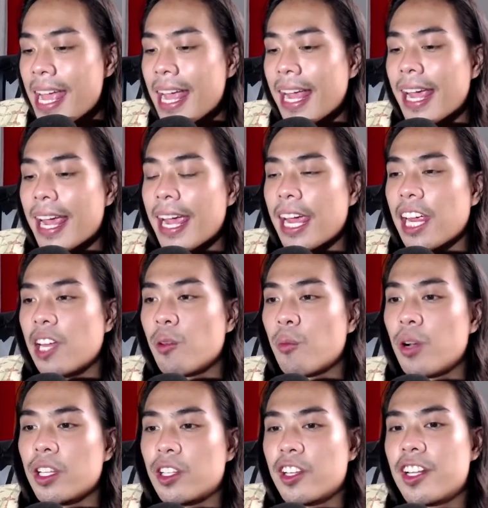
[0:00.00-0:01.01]
and
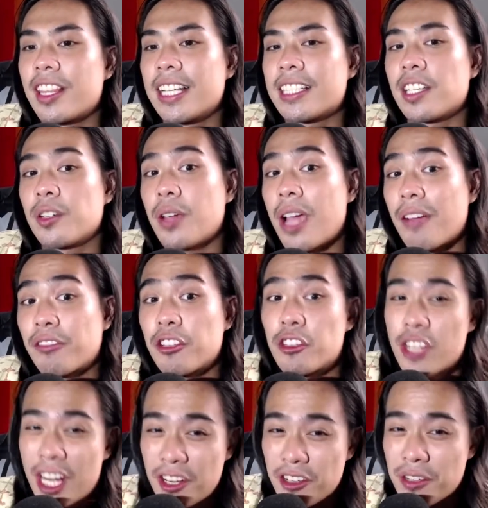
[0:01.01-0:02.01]
what are the things that you have to
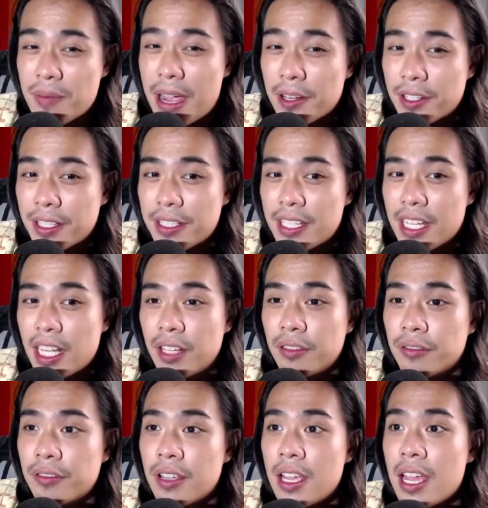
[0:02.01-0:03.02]
change about
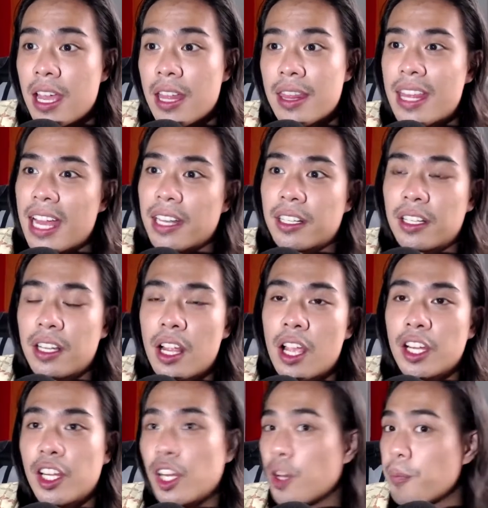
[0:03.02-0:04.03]
yourself that
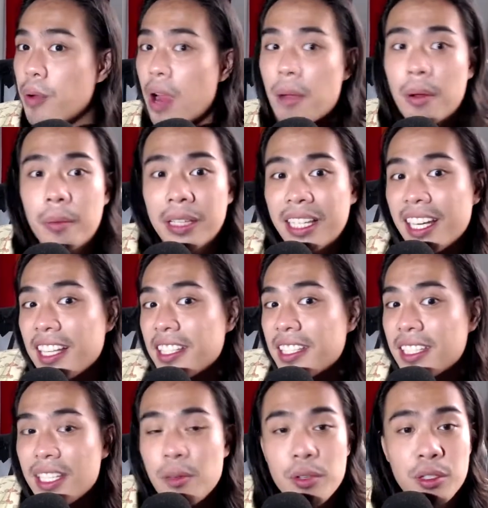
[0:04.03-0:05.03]
you probably didn't
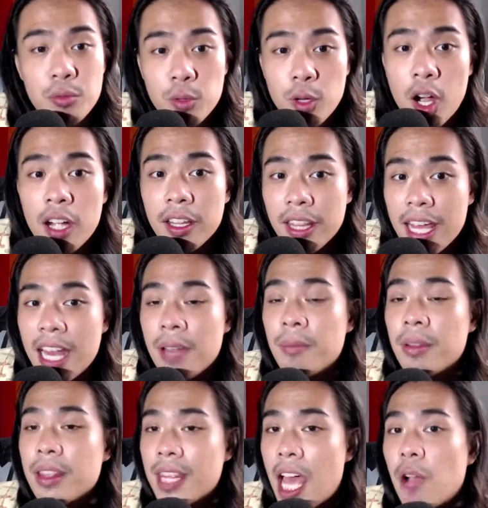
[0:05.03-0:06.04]
see was wrong then,
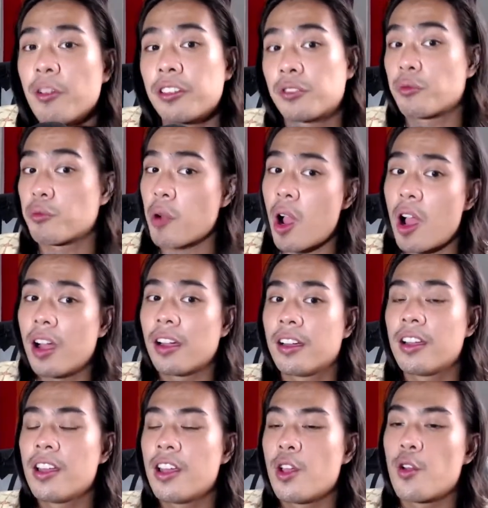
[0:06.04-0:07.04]
but now it's wrong.
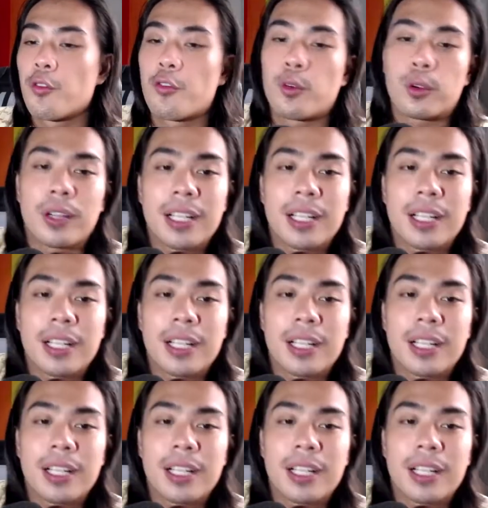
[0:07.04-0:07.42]
For